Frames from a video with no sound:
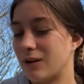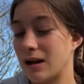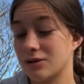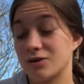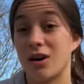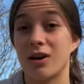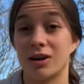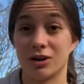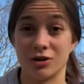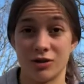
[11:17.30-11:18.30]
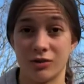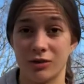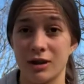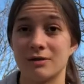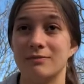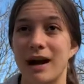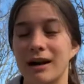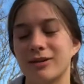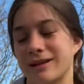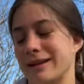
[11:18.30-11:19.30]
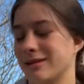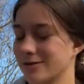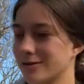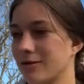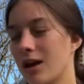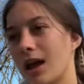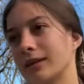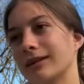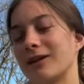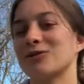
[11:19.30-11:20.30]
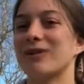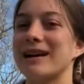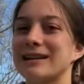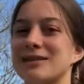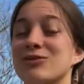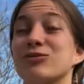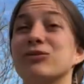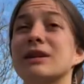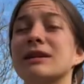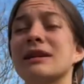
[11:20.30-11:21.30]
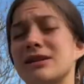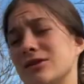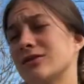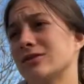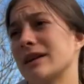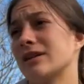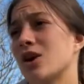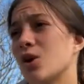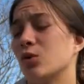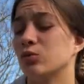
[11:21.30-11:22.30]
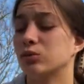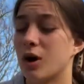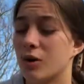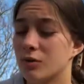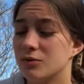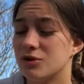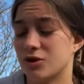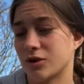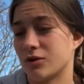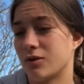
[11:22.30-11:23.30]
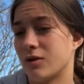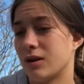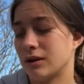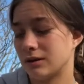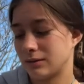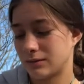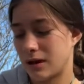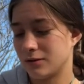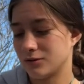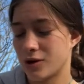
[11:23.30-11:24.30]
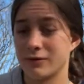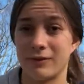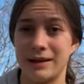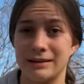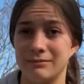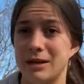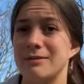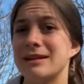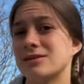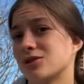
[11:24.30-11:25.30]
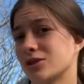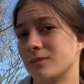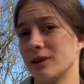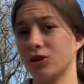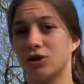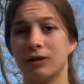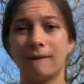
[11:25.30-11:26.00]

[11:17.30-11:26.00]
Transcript: saw her journal because my okay also like I was writing this really cute like rose journal. I'll try to find it. Maybe insert a picture